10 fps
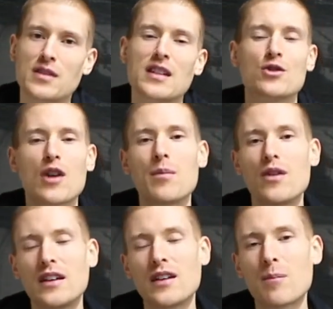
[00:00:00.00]
So let's try
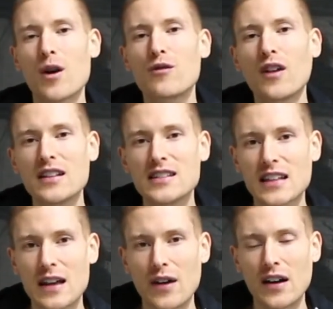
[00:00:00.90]
putting both lines
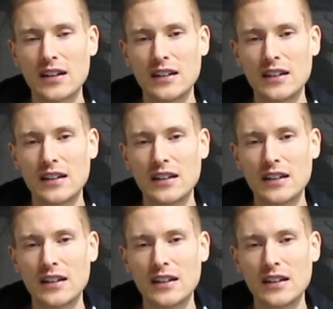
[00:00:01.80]
together.